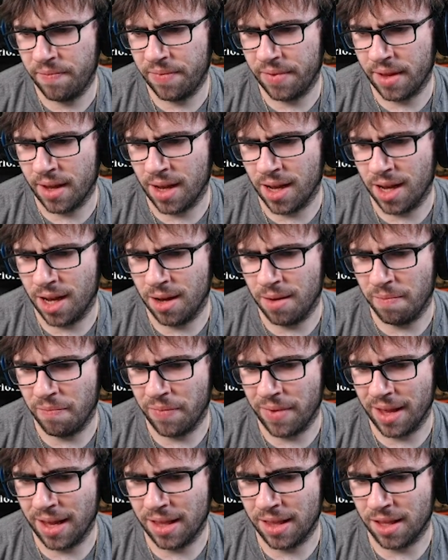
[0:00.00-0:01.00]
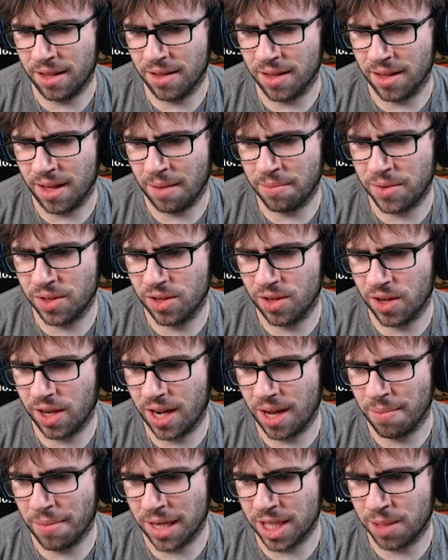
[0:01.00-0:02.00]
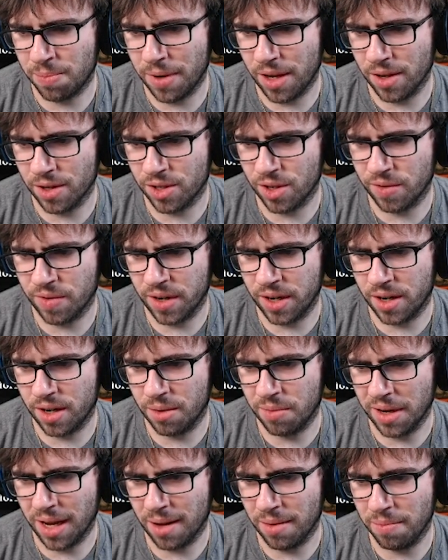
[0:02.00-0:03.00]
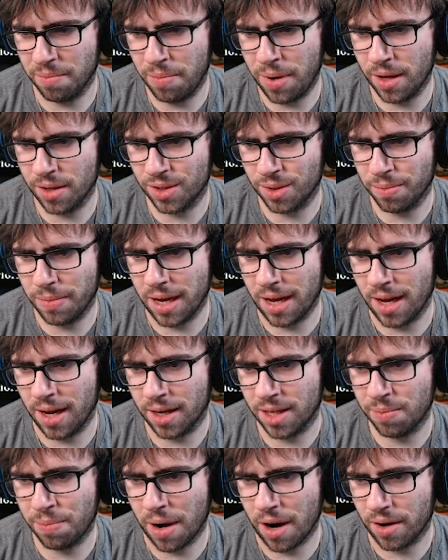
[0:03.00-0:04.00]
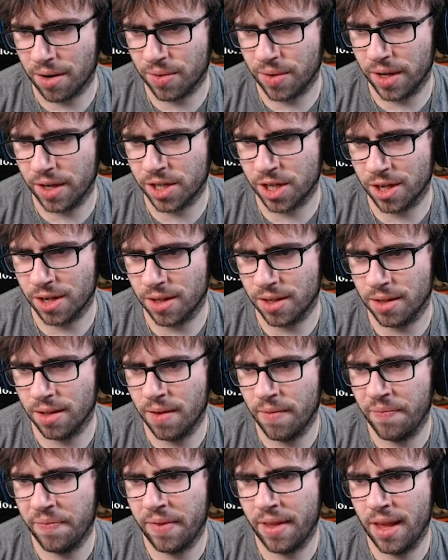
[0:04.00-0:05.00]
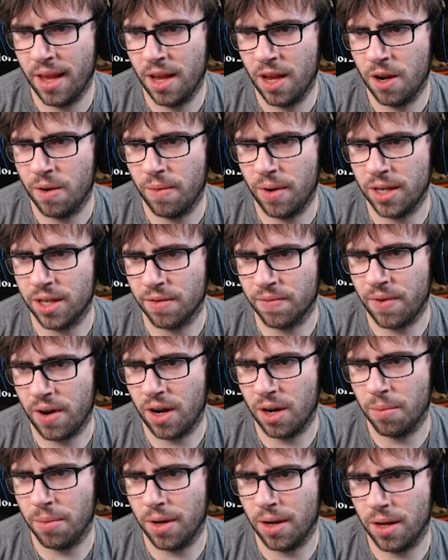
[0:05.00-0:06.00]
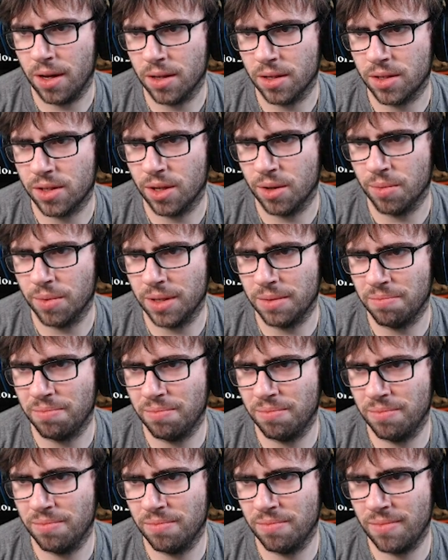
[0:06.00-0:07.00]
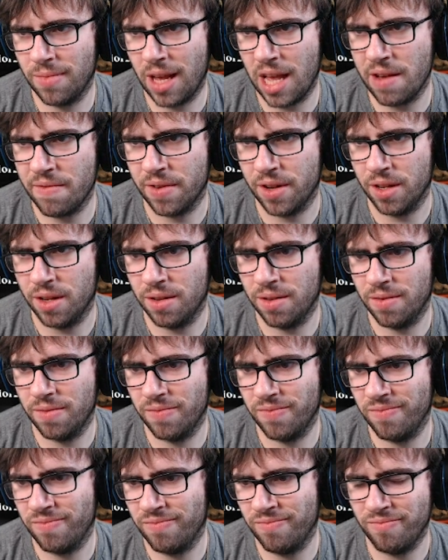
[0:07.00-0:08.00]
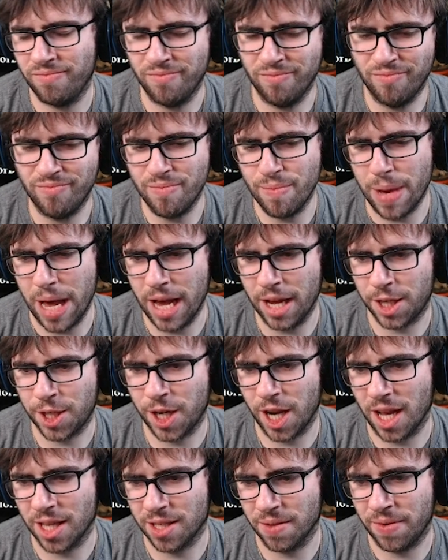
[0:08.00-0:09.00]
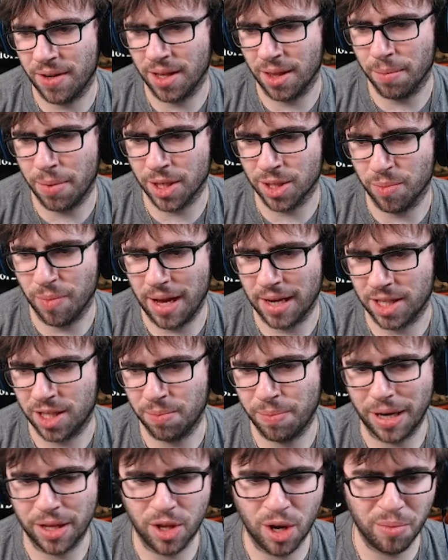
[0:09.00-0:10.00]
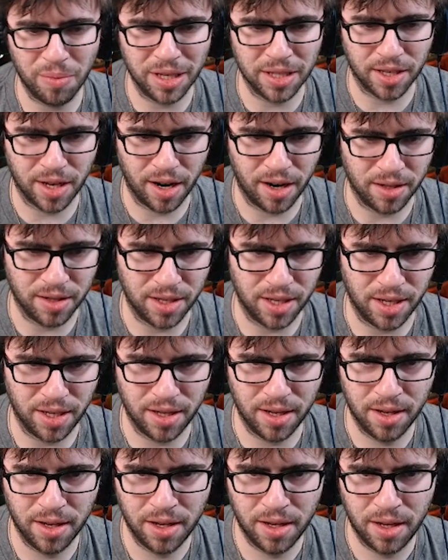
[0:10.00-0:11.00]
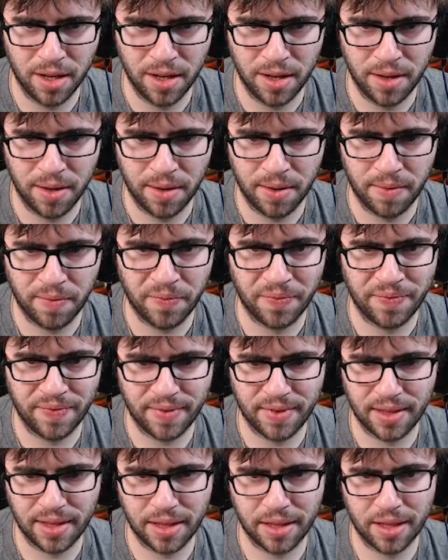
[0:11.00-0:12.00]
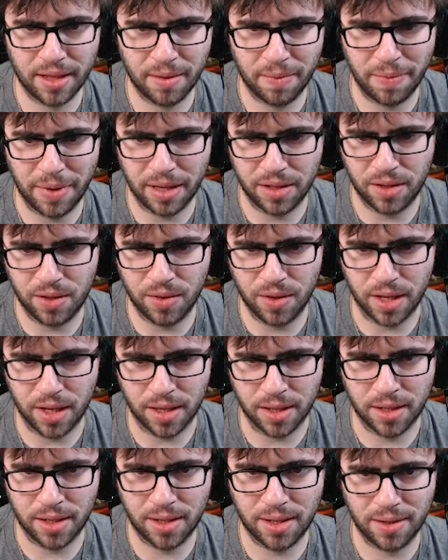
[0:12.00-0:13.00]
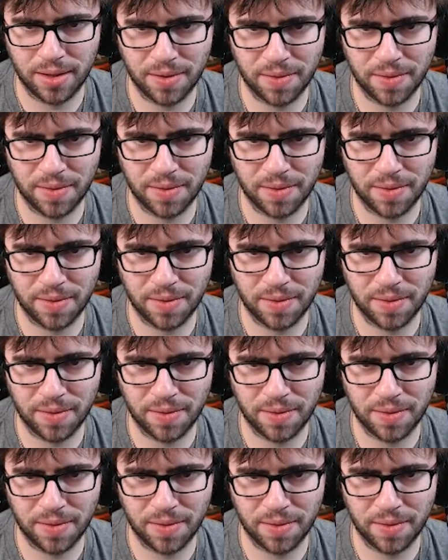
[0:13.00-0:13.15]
And then I'm just looking at my spells over here. We got Puzzle Box, Power Creation, Raging Fireball. So we haven't met a chance of hitting the Puzzle Box. It's by no means guaranteed. Let's do this.